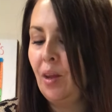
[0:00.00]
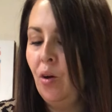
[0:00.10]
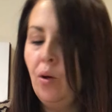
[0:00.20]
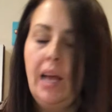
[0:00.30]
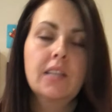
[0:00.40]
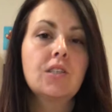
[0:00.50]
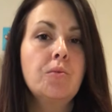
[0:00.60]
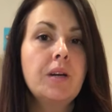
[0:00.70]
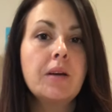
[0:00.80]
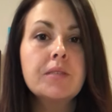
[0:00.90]
Okay, so
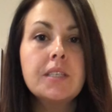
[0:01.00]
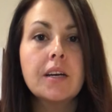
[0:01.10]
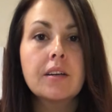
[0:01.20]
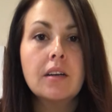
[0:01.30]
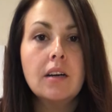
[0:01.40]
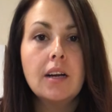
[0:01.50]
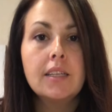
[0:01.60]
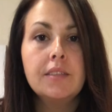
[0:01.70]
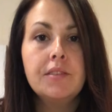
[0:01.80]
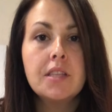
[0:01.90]
when I was younger, I
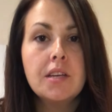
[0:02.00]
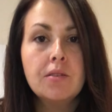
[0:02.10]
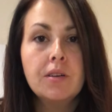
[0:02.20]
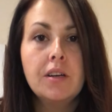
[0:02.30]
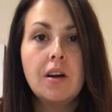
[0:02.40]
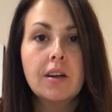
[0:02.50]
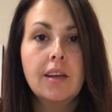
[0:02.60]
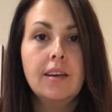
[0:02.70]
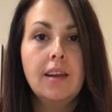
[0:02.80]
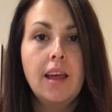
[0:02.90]
lived in the
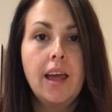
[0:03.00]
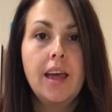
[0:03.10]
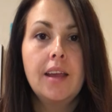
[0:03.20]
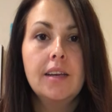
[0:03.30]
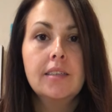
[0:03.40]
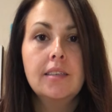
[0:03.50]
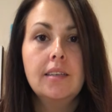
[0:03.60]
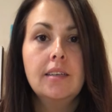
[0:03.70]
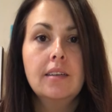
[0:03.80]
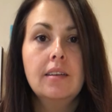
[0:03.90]
Okanagan, and
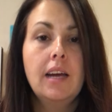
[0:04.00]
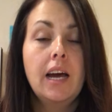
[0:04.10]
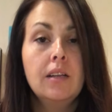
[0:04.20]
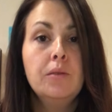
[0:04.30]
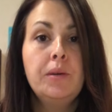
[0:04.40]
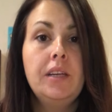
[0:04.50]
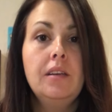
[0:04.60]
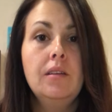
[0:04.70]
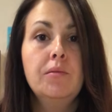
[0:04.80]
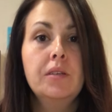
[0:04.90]

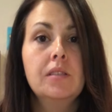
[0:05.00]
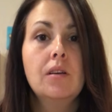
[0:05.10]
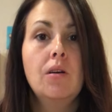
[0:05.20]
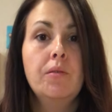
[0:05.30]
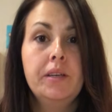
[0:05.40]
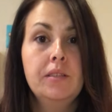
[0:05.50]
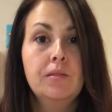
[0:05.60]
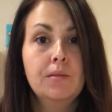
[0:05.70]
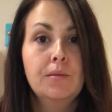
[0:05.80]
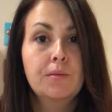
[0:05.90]
Halloween was
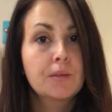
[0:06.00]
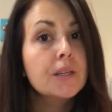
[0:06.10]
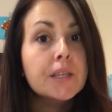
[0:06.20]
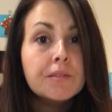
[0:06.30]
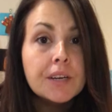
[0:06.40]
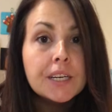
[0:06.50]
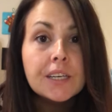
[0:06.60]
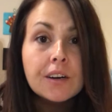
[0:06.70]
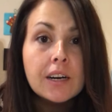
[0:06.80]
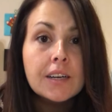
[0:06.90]
always really fun
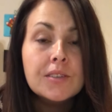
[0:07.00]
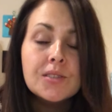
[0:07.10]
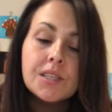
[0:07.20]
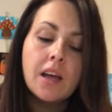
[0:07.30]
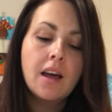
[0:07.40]
in our house.